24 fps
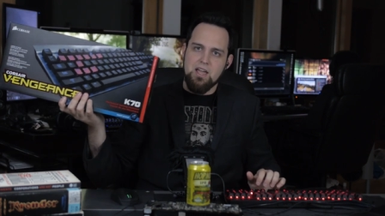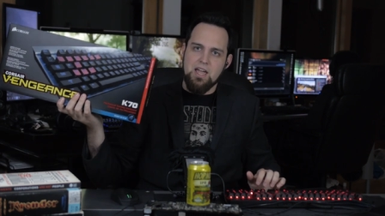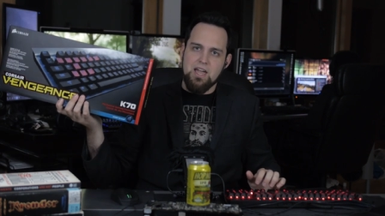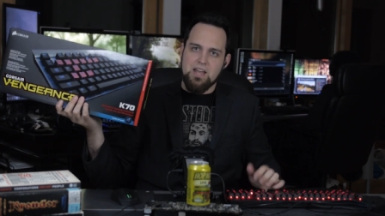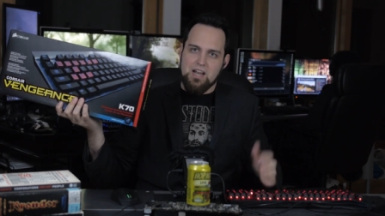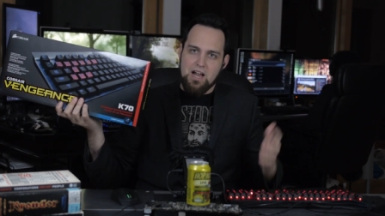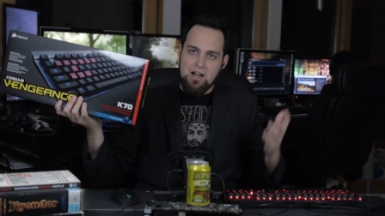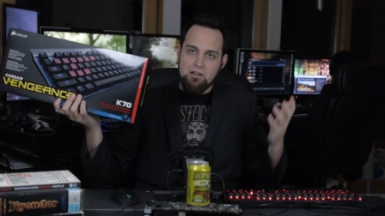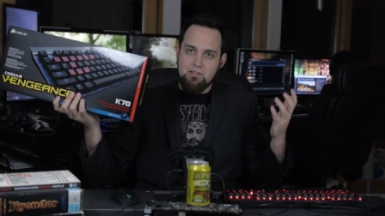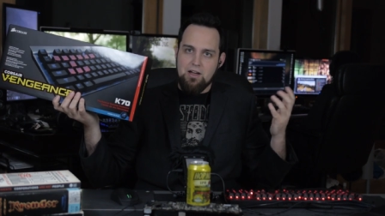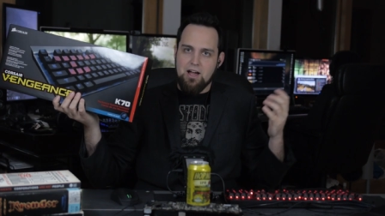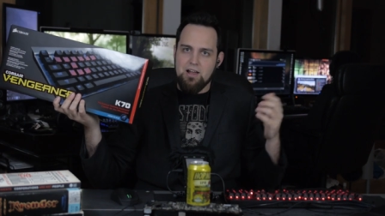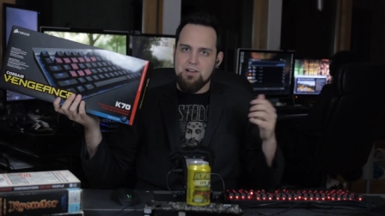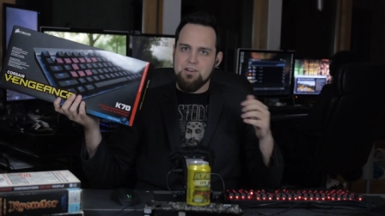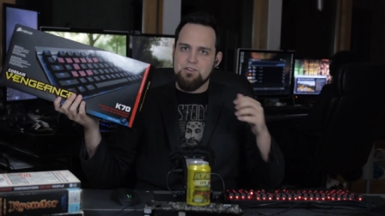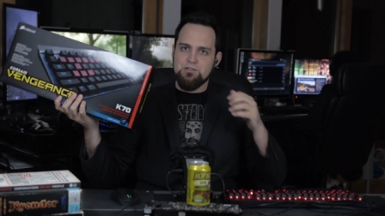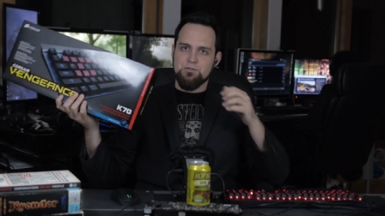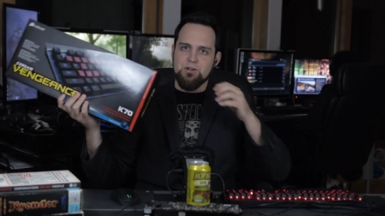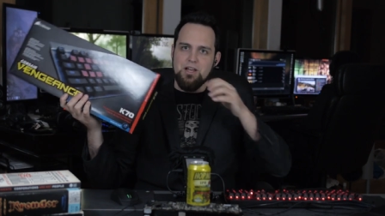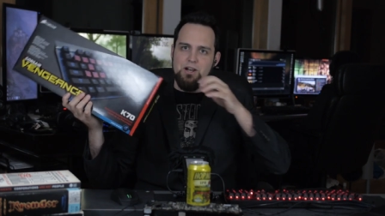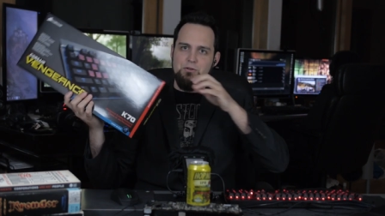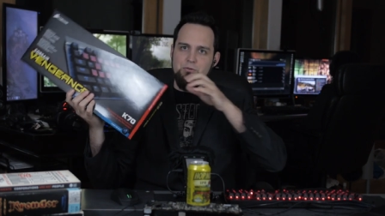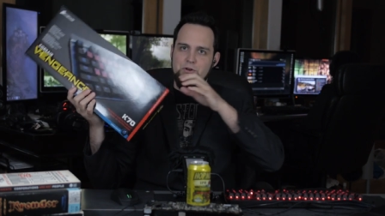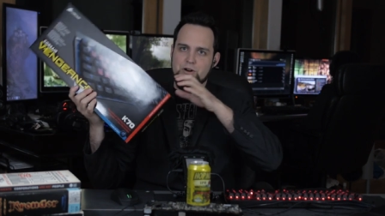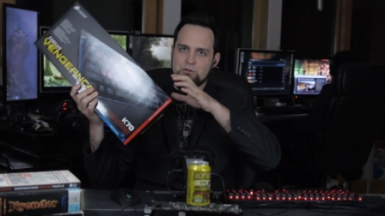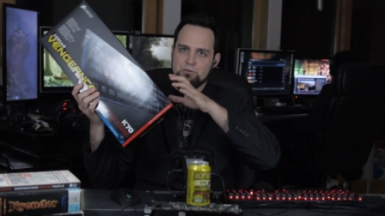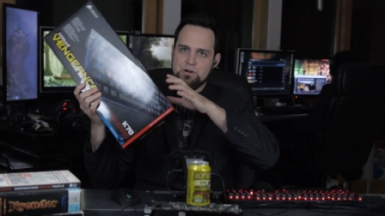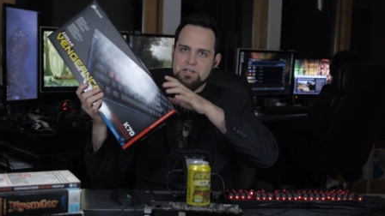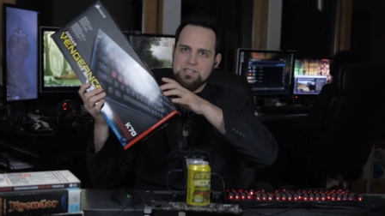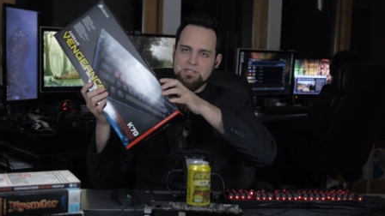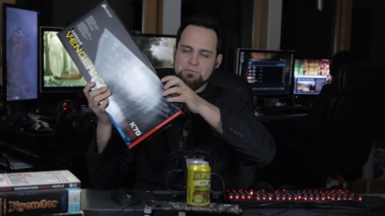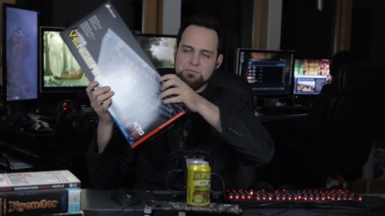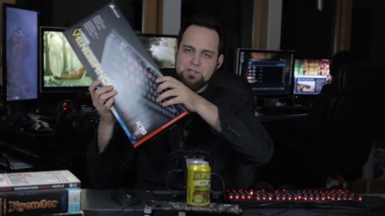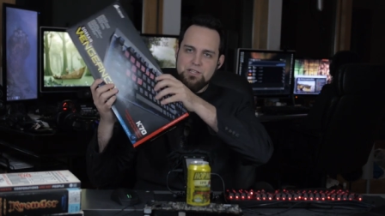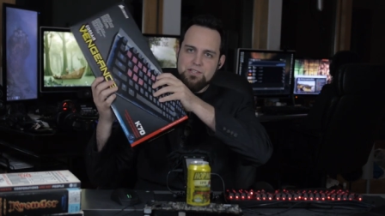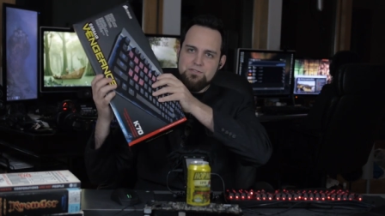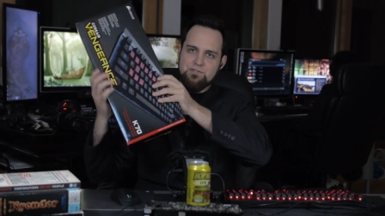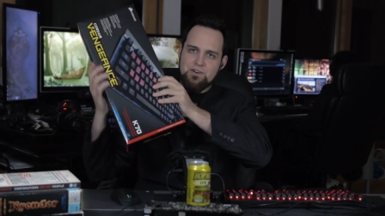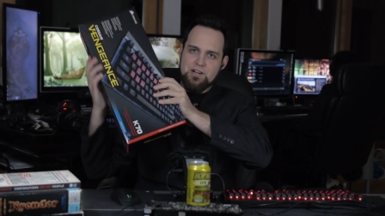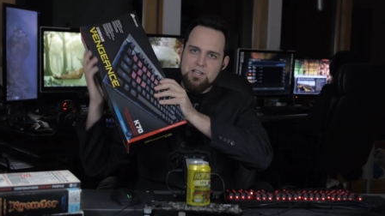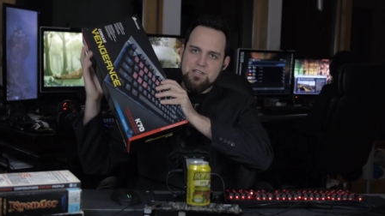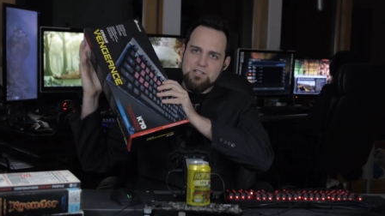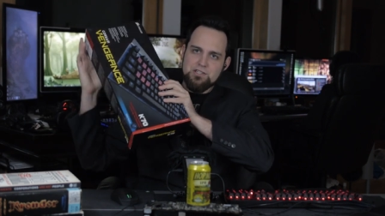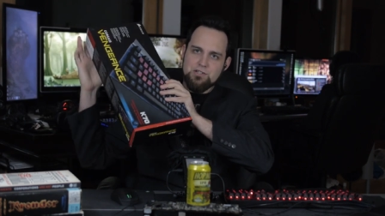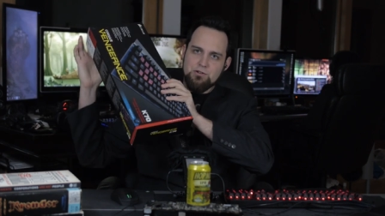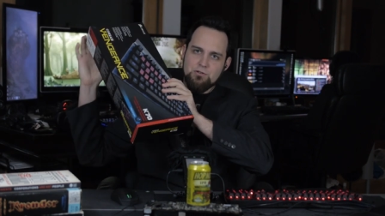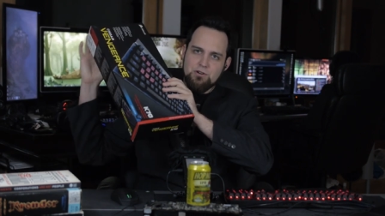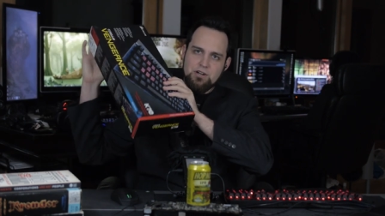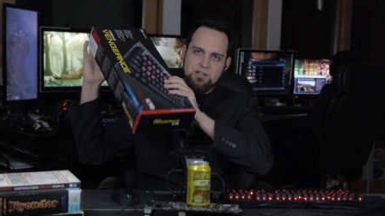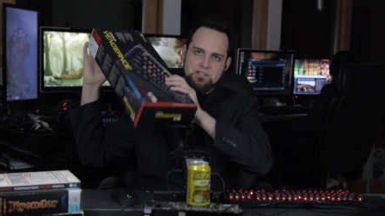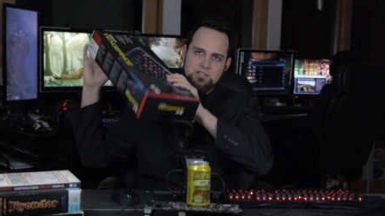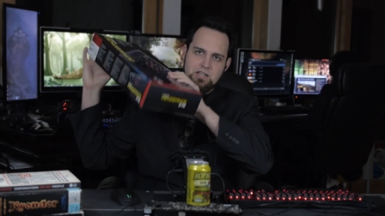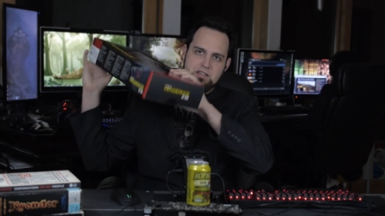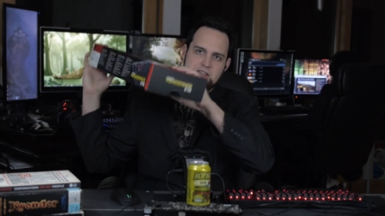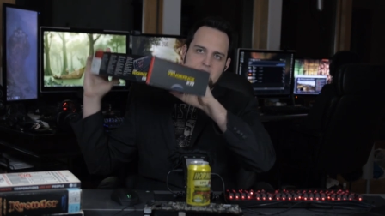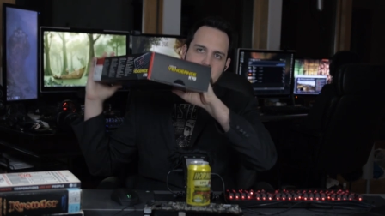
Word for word: And I, I just kind of want to read some of these funny stories.